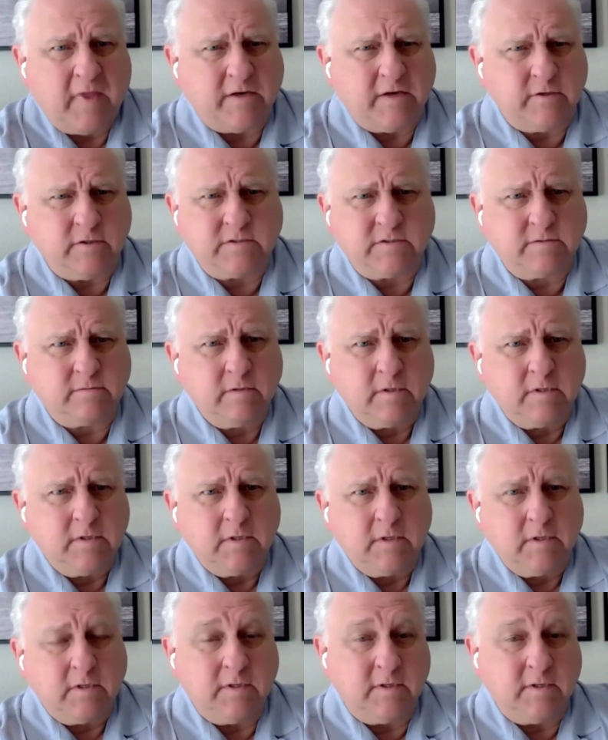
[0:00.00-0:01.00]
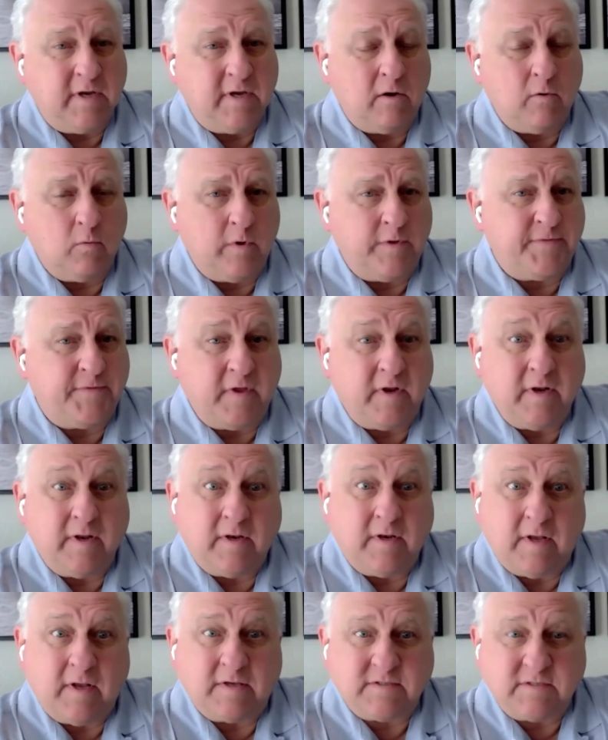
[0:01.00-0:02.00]
I just dealt with it,
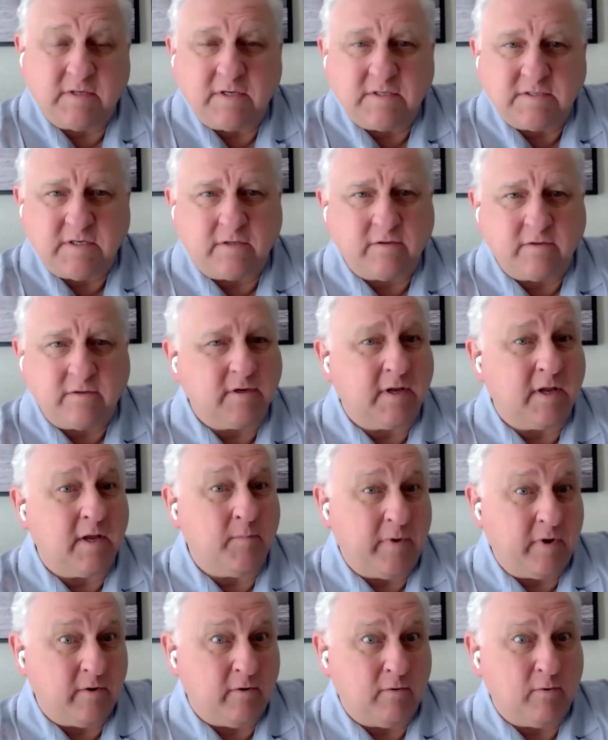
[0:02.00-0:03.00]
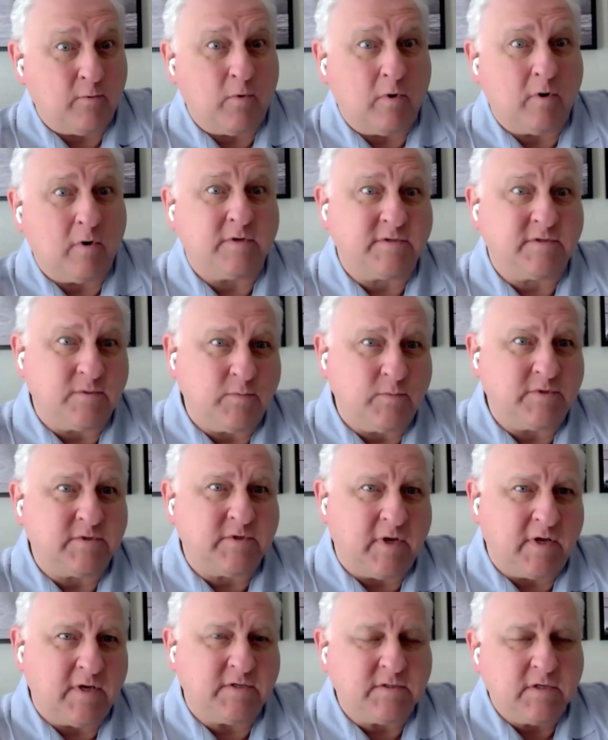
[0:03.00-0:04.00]
and I said it's either going to get better or worse, in
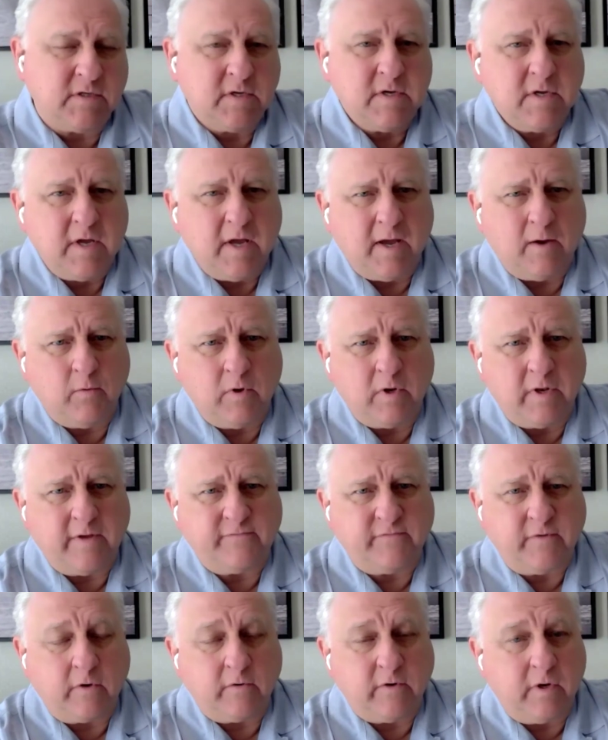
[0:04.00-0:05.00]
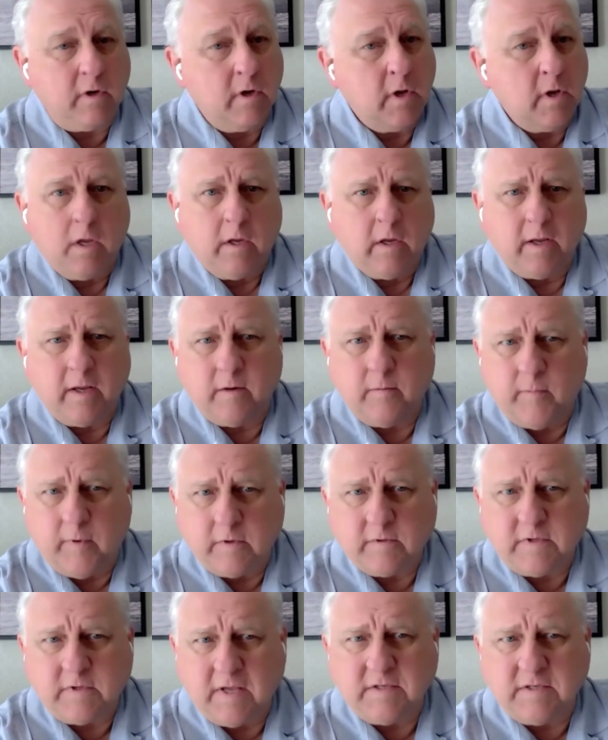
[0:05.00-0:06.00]
which case I will have to go do. In
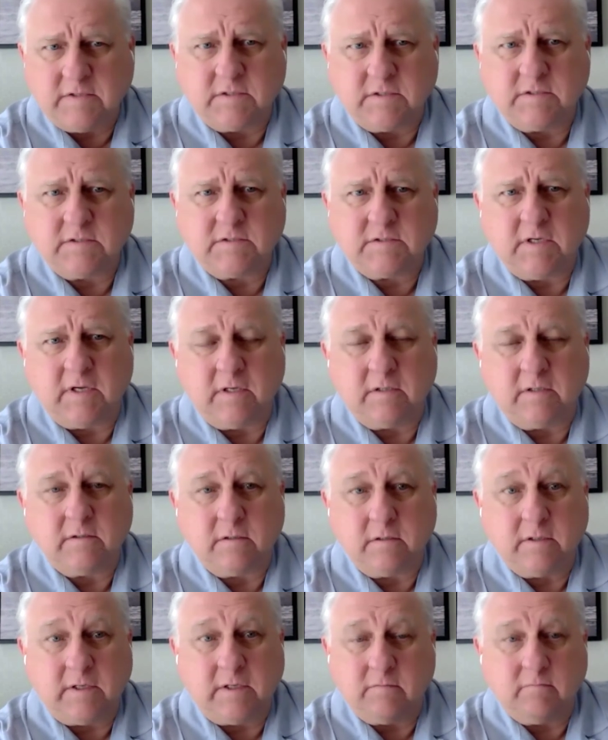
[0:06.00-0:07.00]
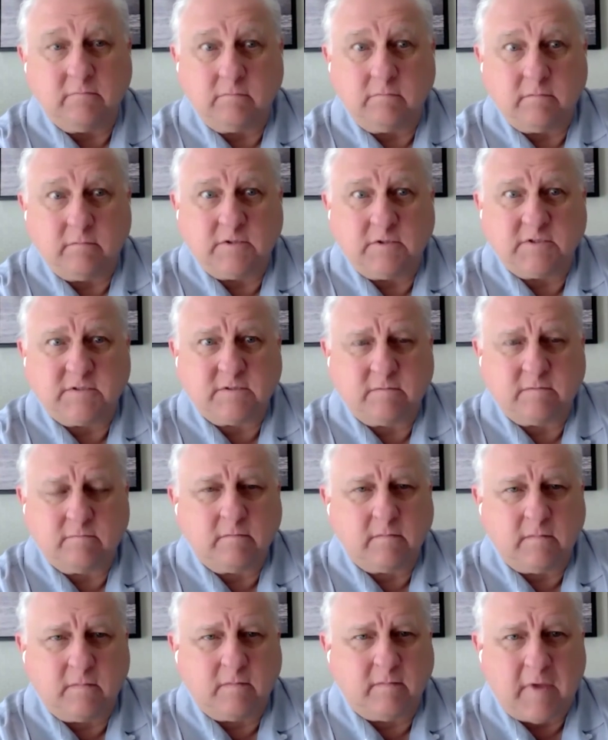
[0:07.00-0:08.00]
both cases, it just
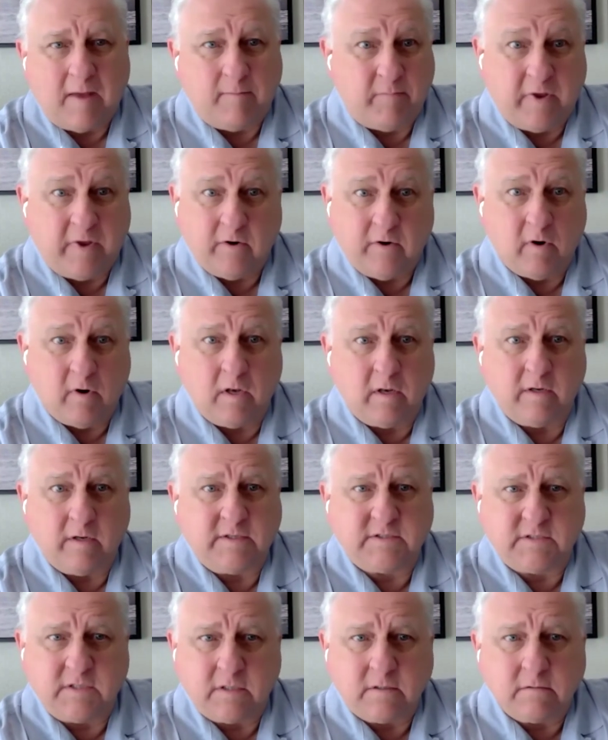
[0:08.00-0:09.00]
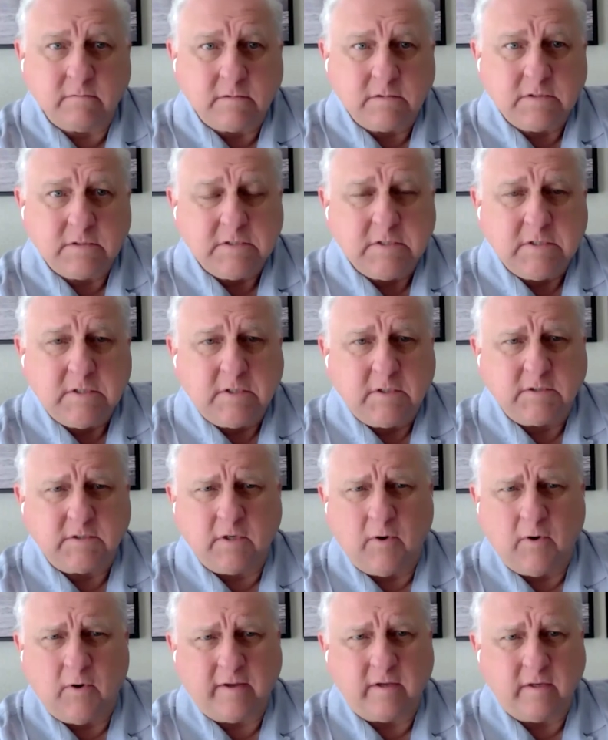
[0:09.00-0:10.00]
got better all on its own.
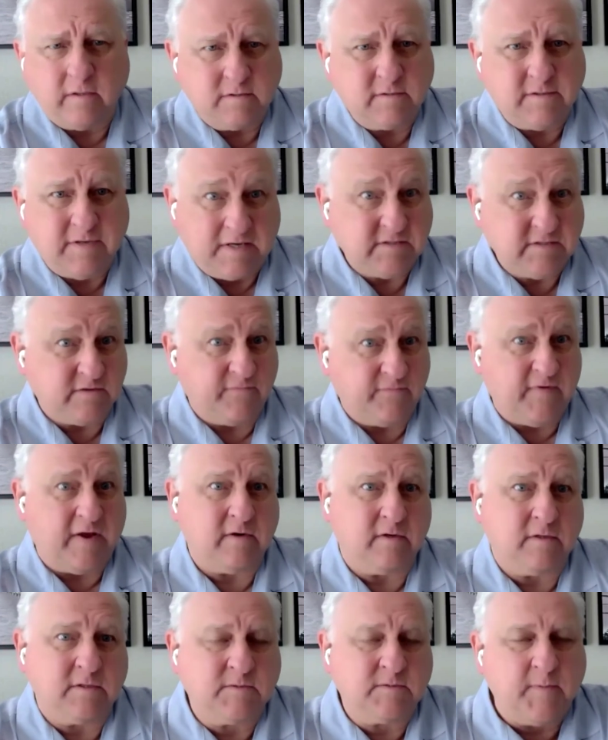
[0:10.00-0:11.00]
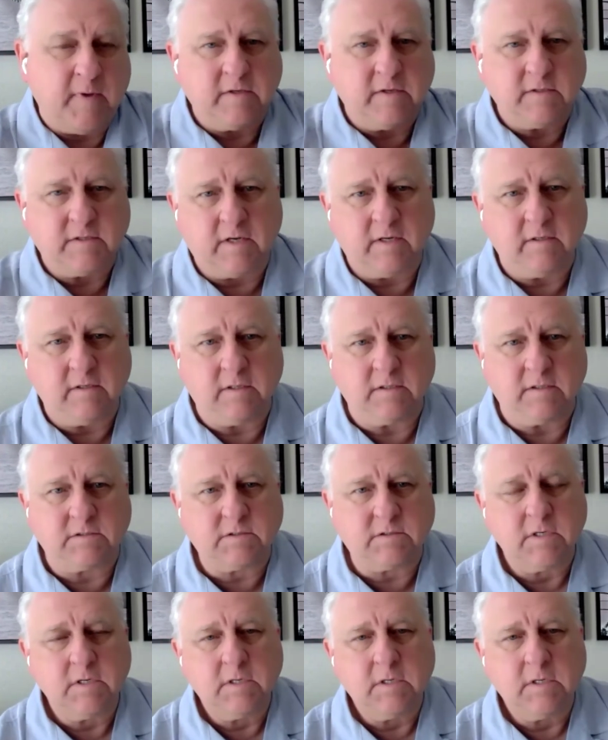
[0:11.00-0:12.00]
So I can testify to the
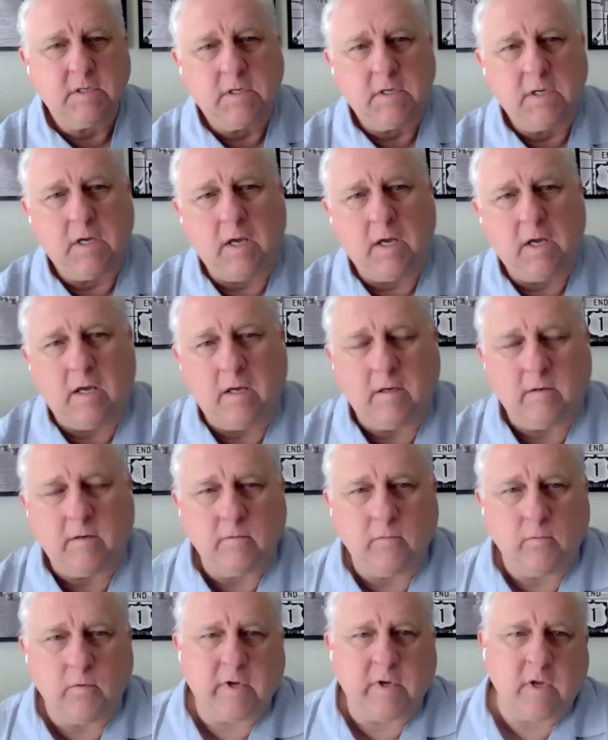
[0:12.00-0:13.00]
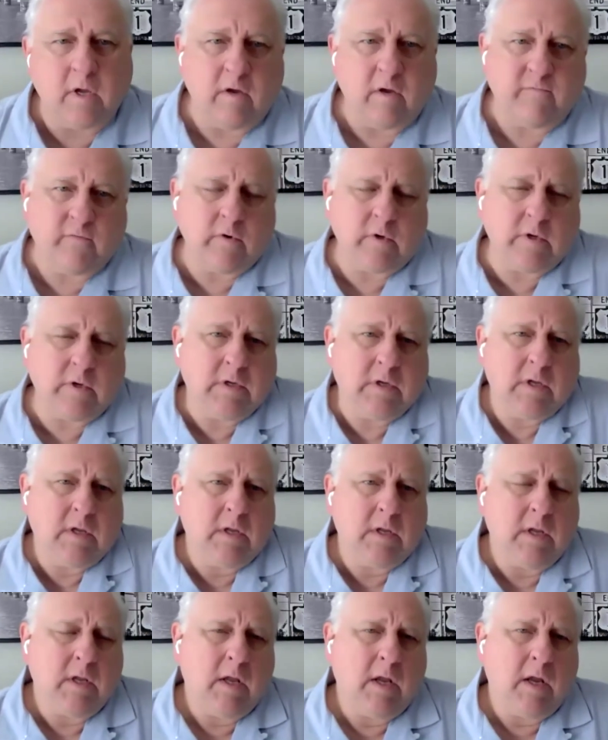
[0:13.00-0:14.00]
spontaneous recovery.
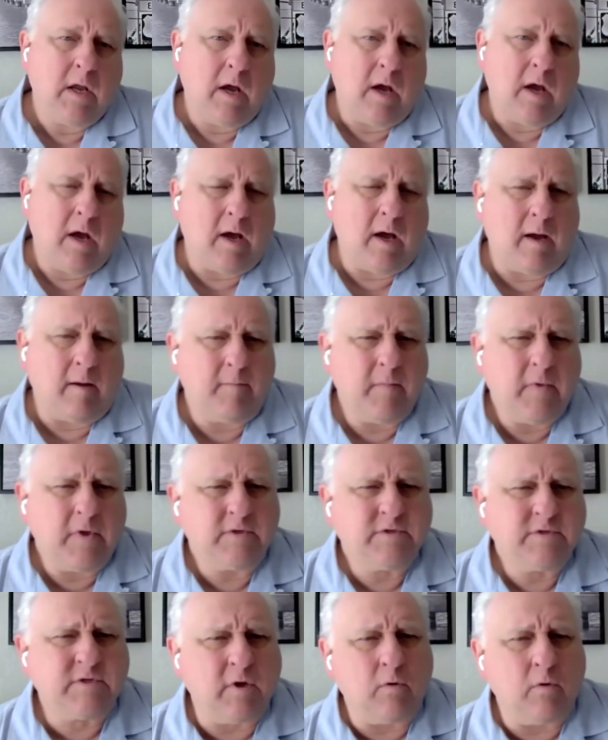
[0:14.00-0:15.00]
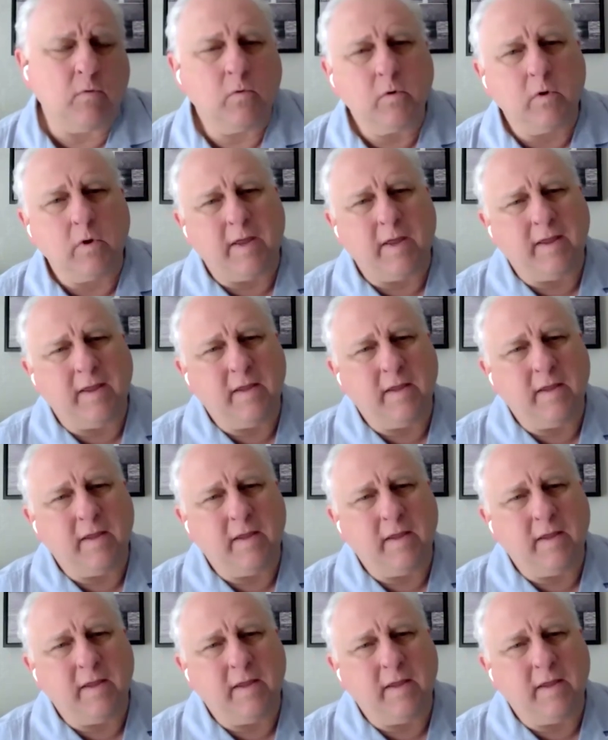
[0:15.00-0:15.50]
So